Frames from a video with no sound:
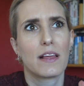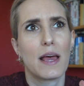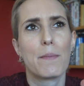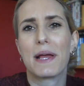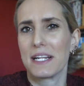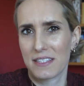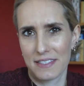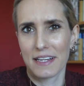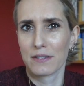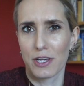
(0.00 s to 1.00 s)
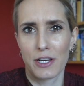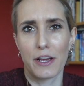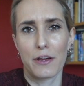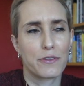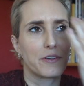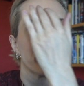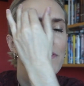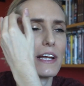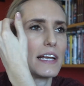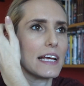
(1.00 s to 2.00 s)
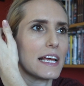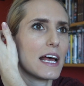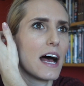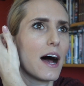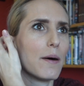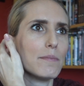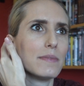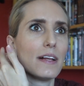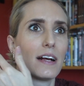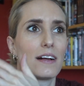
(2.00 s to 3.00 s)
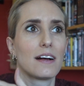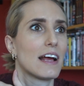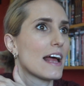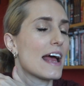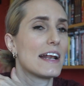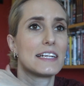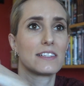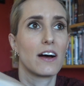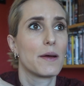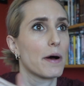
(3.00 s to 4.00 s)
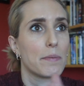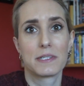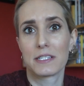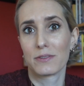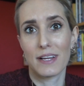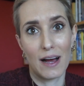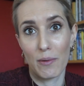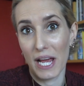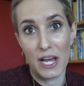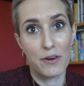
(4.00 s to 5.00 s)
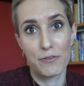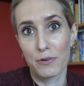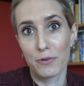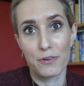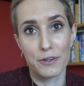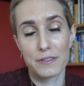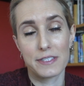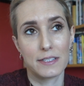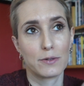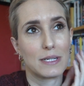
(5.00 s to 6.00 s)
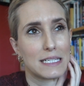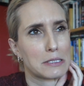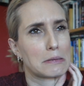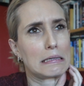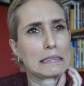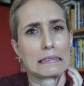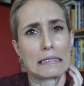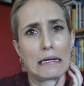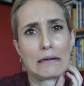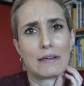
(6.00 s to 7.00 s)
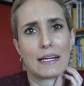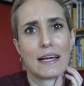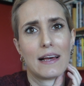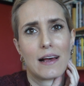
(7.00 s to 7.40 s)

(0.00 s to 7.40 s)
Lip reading: it means the sale's going to go through, really. Any time up until now, it could fall through still, which is quite scary.